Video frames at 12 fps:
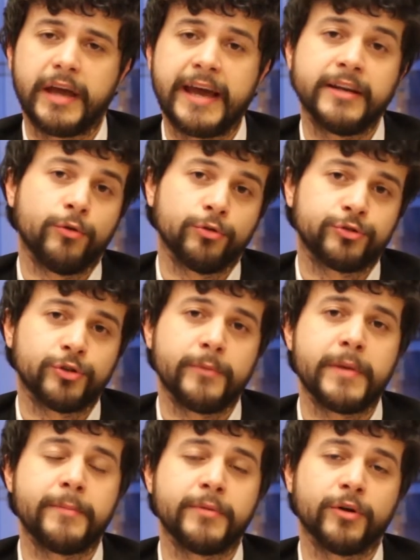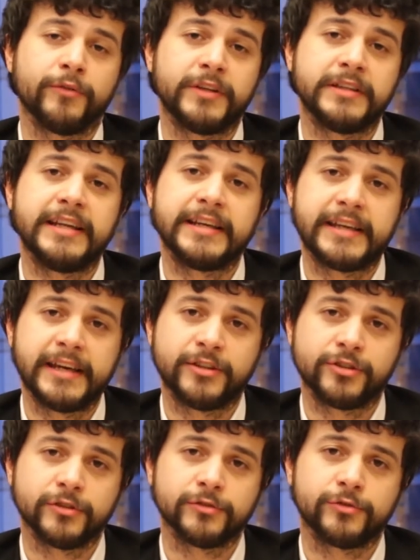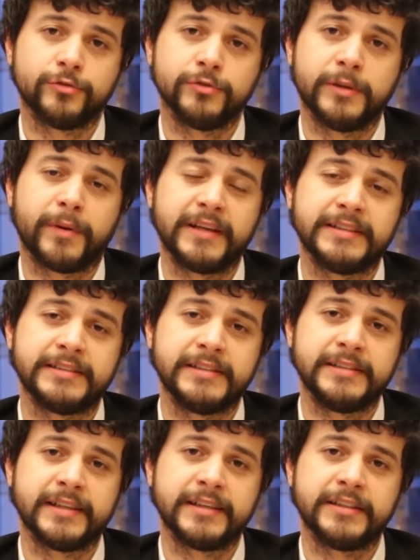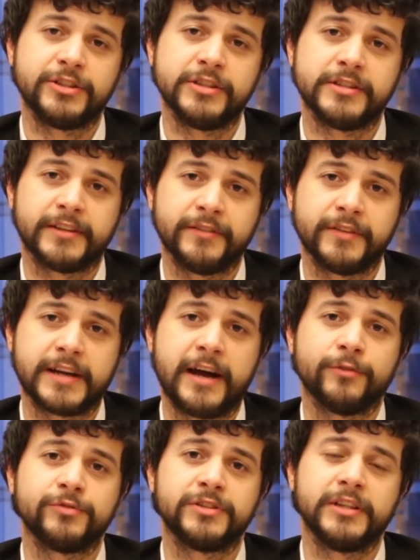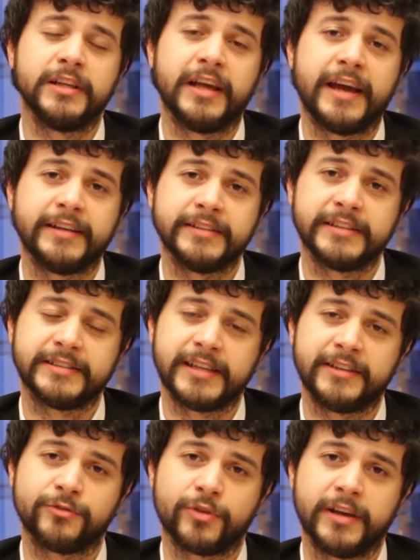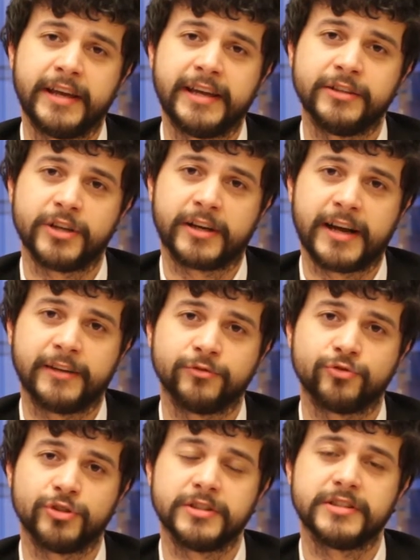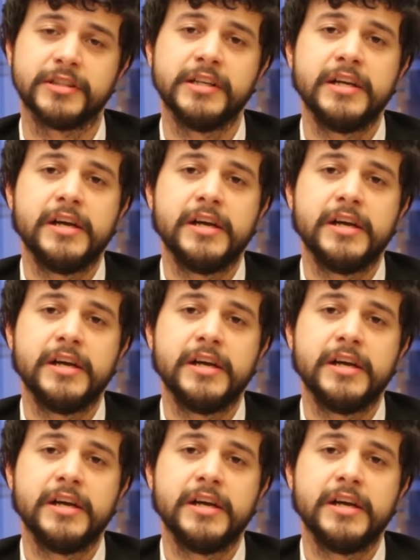And also a member of the delegations to the Palestinian Legislative Council and the Central Asia countries.